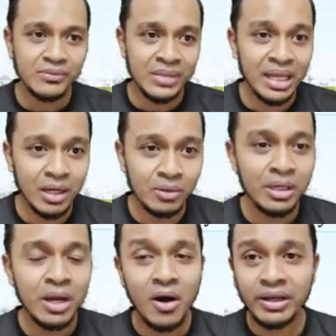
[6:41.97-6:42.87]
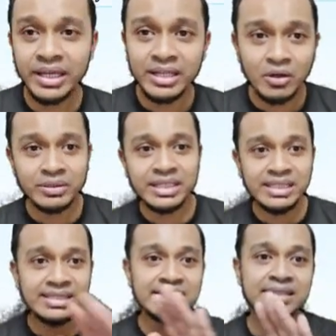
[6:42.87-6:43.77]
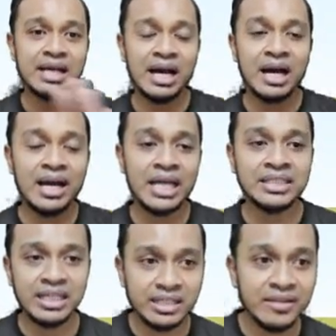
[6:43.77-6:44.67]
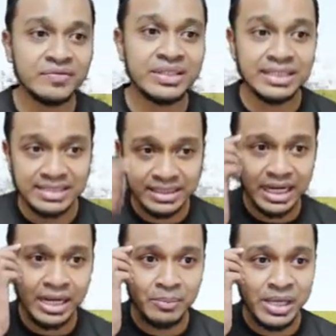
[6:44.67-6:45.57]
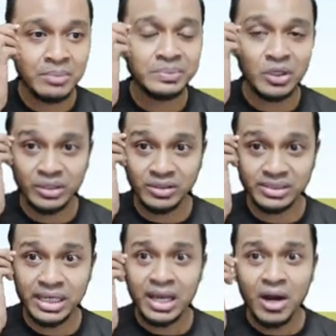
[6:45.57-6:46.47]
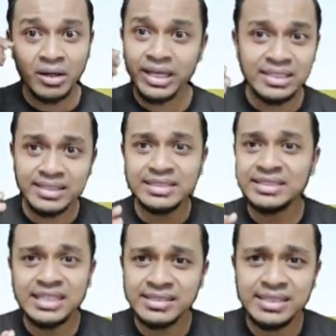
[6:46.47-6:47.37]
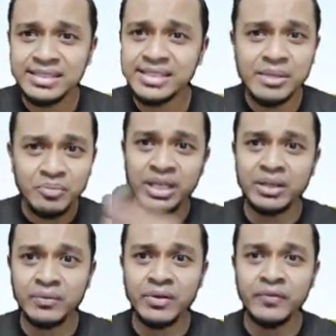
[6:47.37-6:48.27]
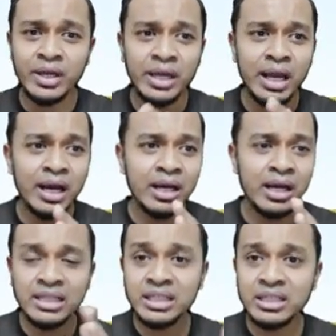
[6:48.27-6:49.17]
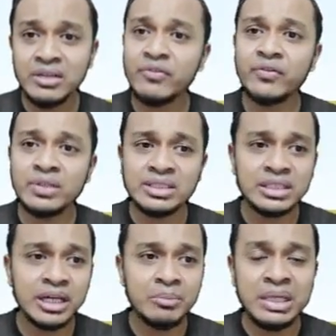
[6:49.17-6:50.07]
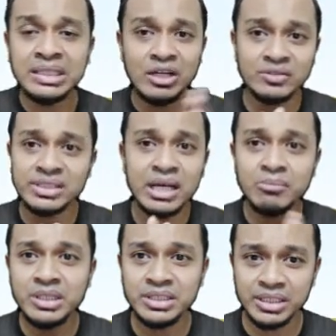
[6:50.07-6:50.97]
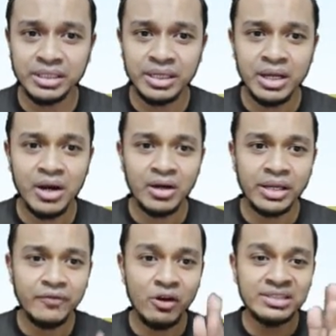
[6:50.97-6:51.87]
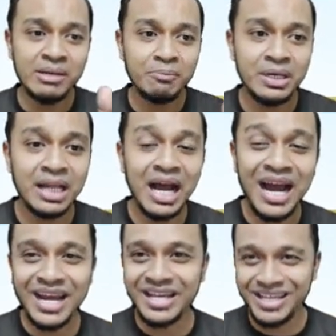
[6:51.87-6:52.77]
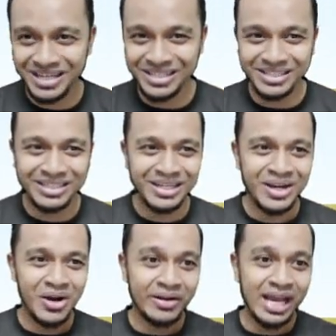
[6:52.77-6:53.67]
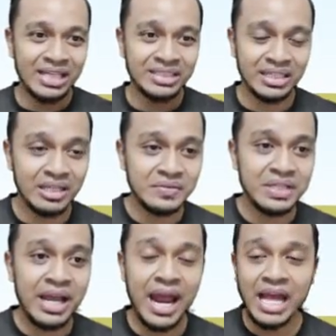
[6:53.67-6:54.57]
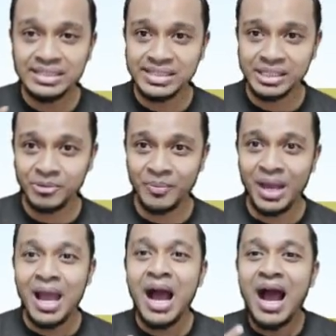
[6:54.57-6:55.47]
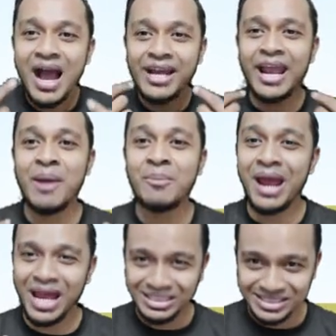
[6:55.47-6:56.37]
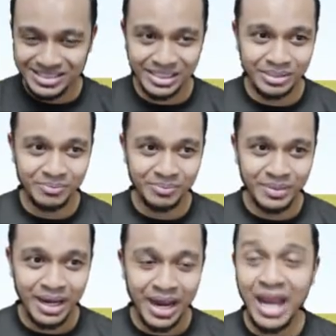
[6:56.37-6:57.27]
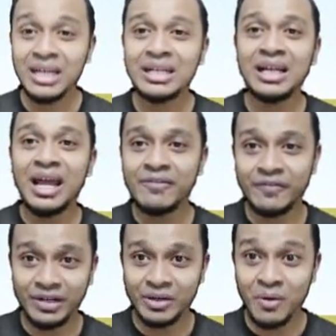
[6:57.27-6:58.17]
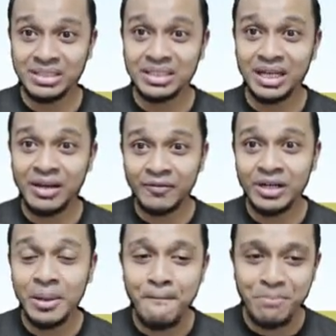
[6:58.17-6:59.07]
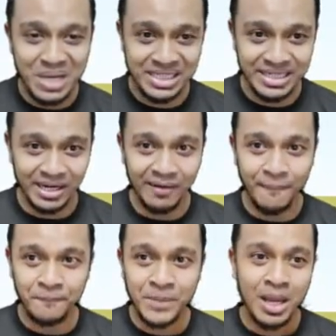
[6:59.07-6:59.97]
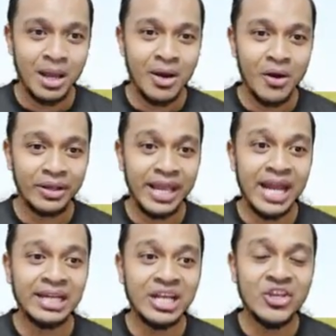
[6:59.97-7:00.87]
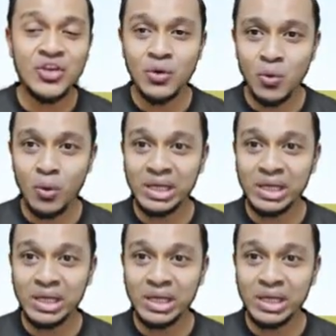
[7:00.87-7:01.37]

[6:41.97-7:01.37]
Now, okay, now these are adjectives describing pronouns. Okay, it's just the same thing with adjective describing nouns. Sama je. Okay, for example, I here. Okay, adjectives there, handsome. I am handsome and clever. What is clever? Bijak. Okay, and then you.